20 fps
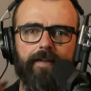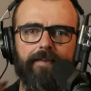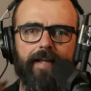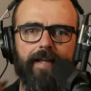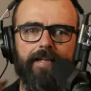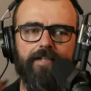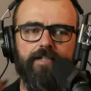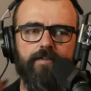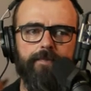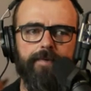And
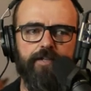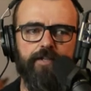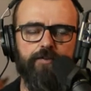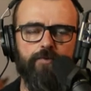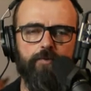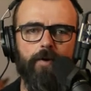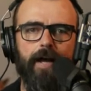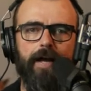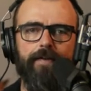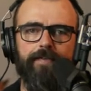that should be
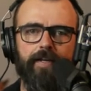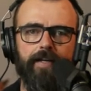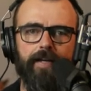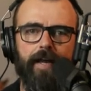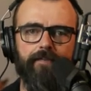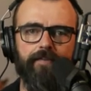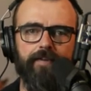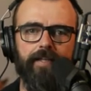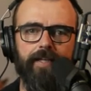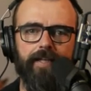driving
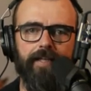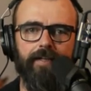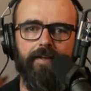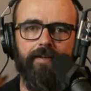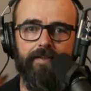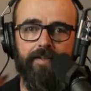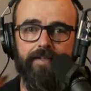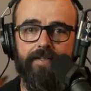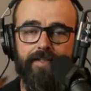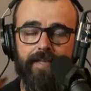everything. And
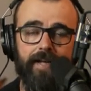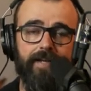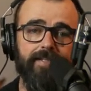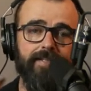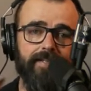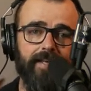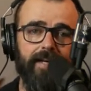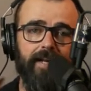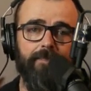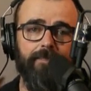the site is
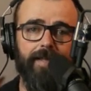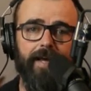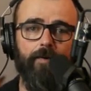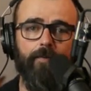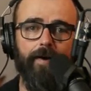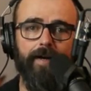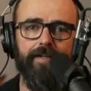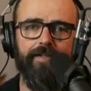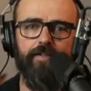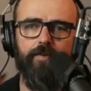set up that
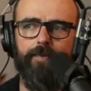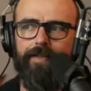way too,